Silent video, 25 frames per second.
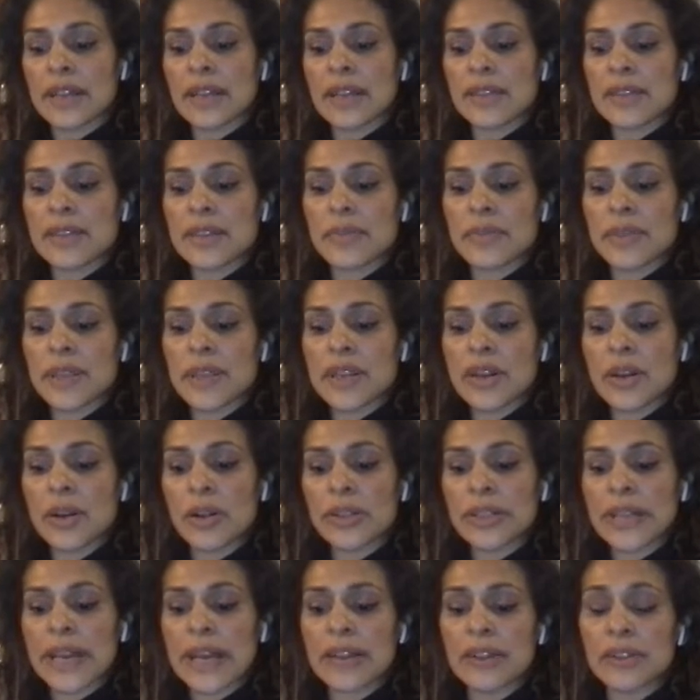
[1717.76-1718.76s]
something
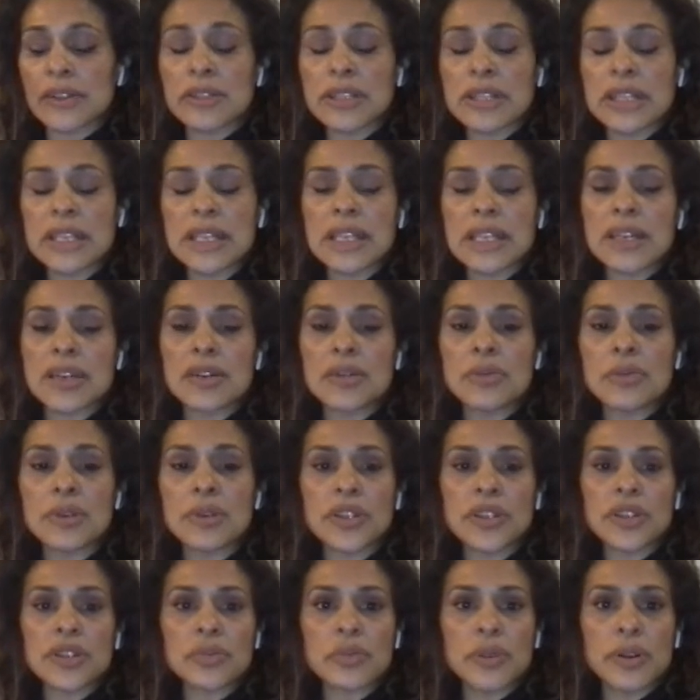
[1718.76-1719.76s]
called allodynia,
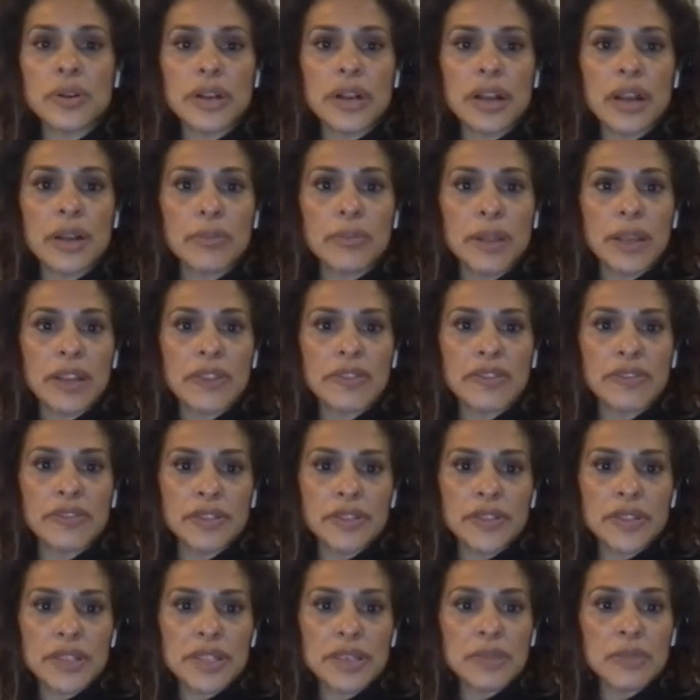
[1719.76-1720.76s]
which is where
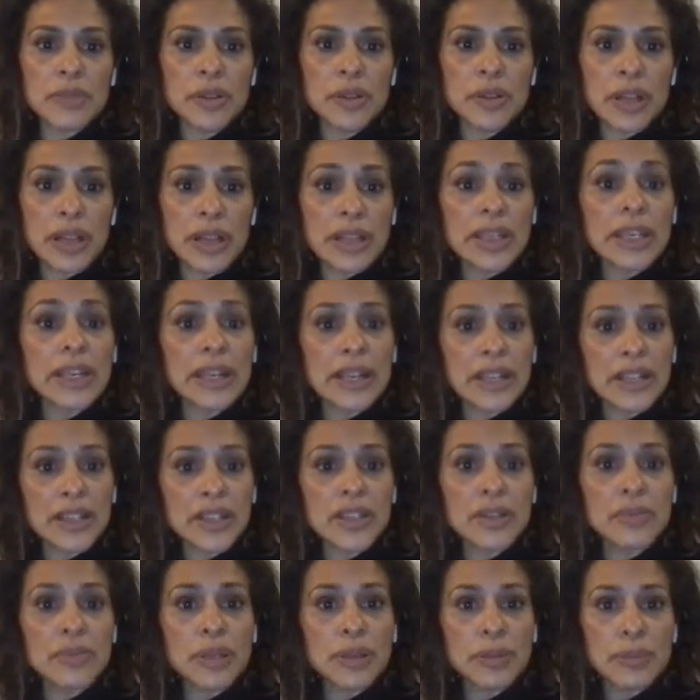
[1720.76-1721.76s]
non-painful stimuli can
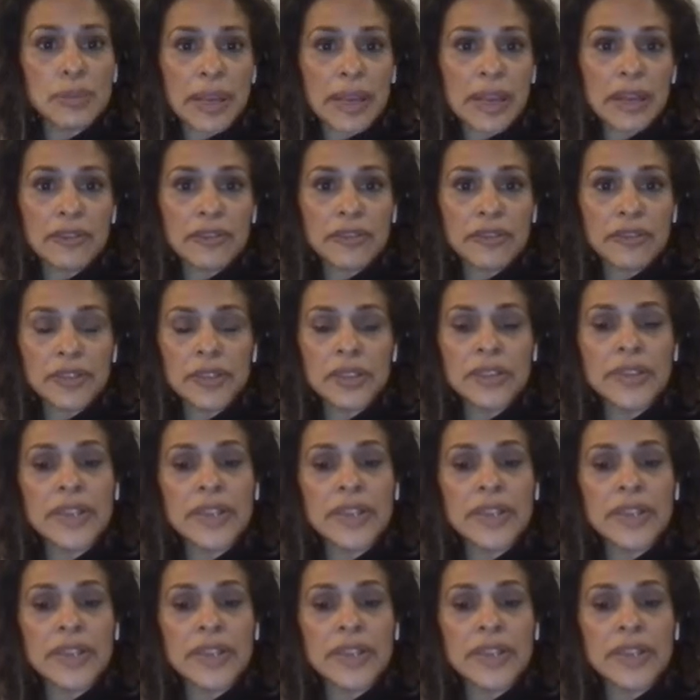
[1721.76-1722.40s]
actually be painful.